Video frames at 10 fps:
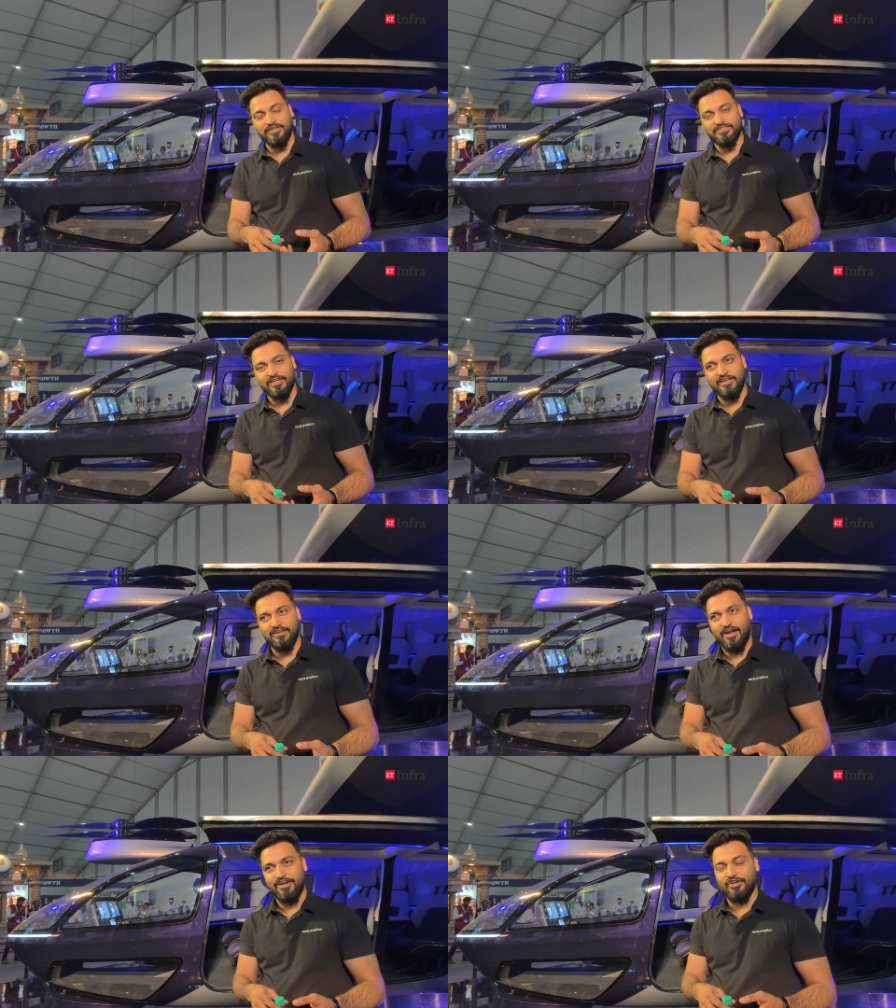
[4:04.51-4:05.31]

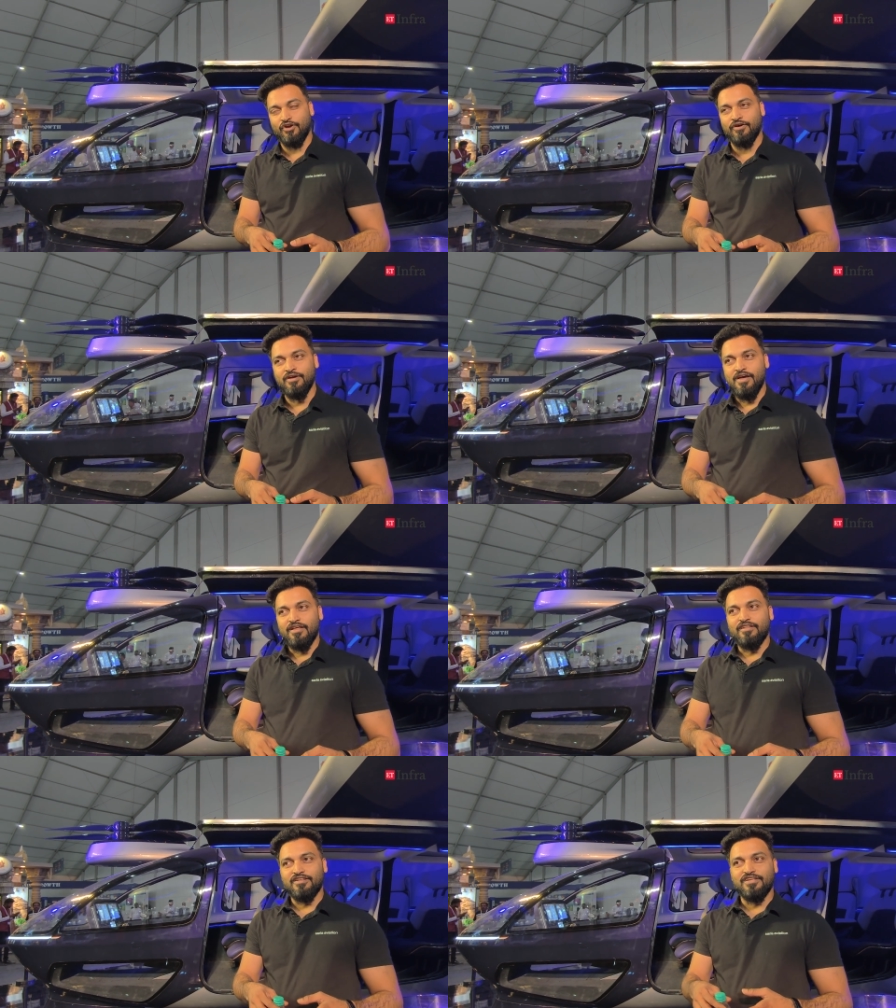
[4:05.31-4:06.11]
Basically, right now
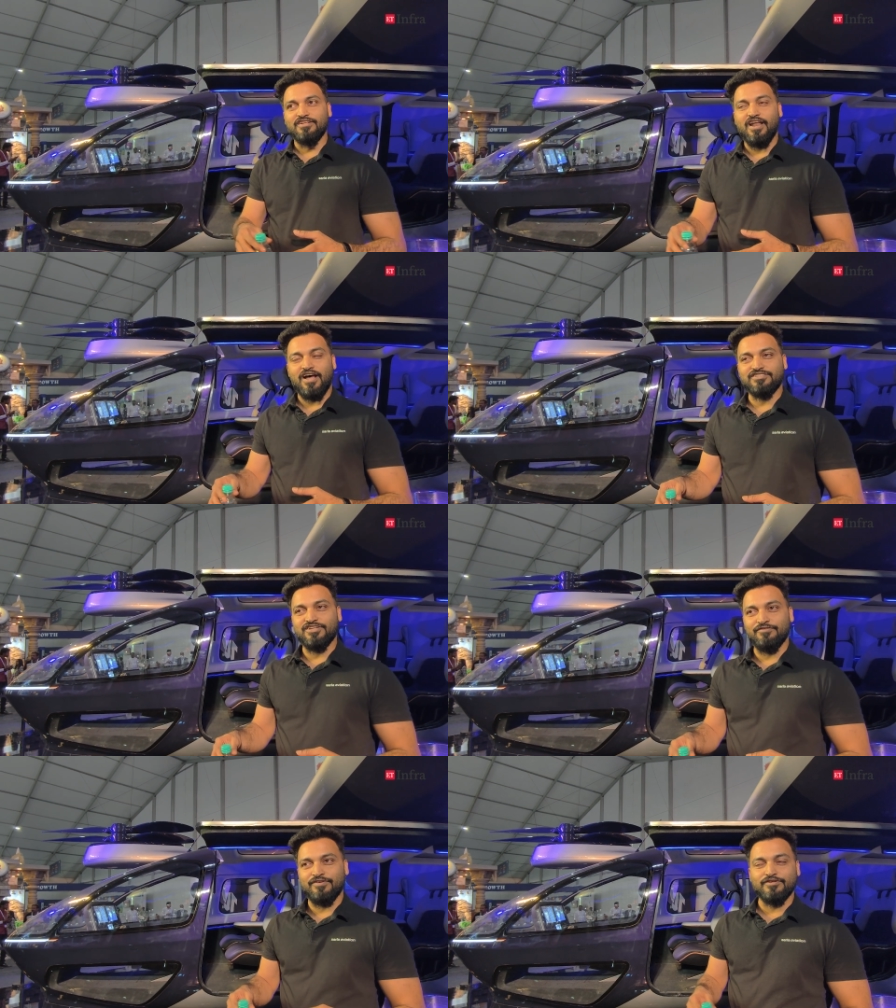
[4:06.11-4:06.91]
the, the
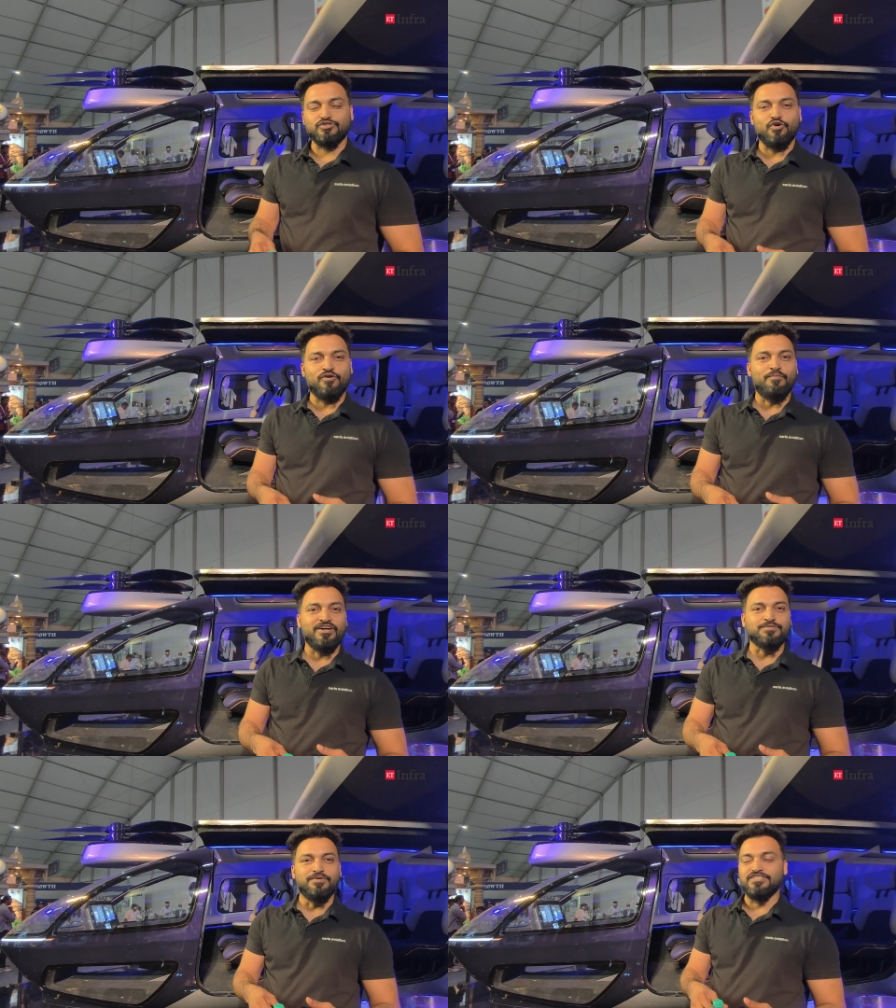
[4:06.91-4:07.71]
last year we were so
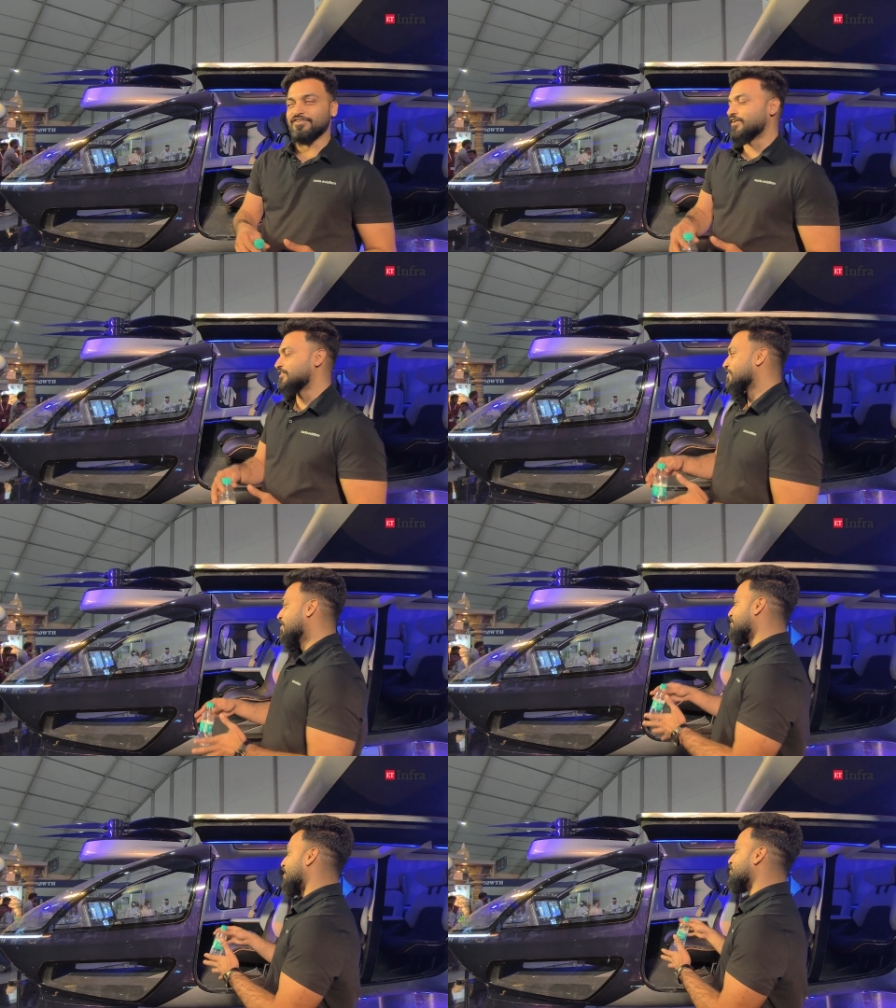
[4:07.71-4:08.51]
much busy with
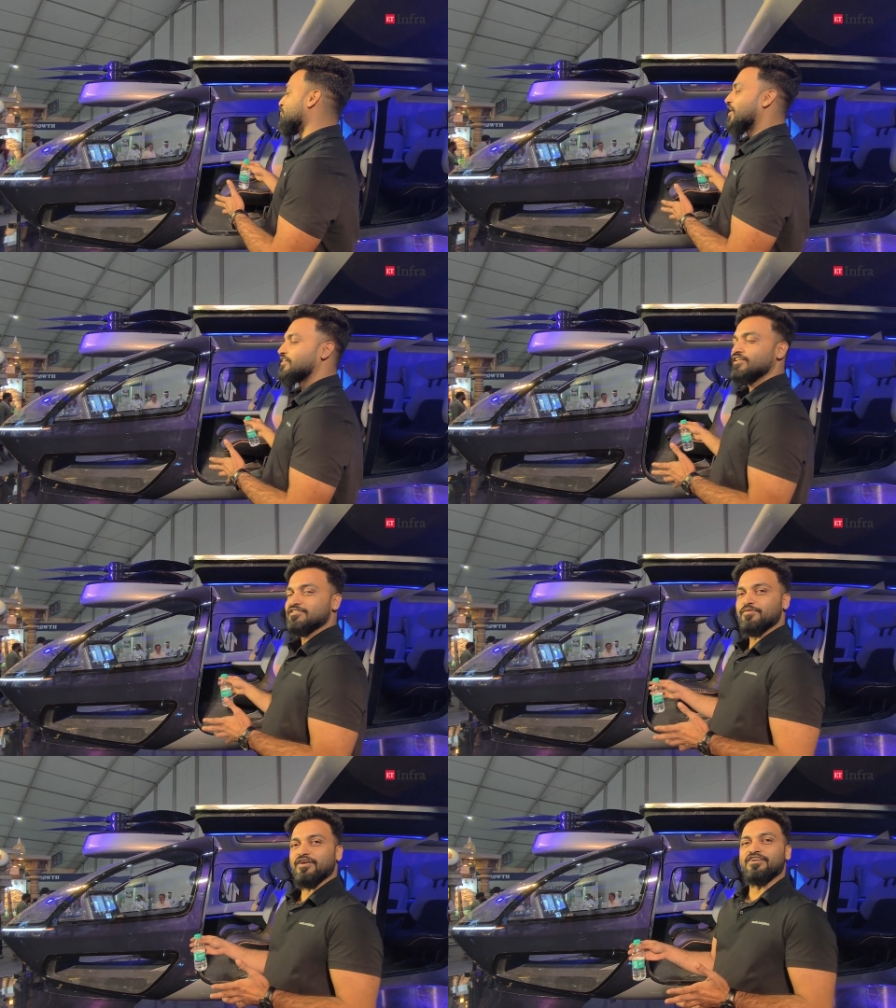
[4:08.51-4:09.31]
trying to get this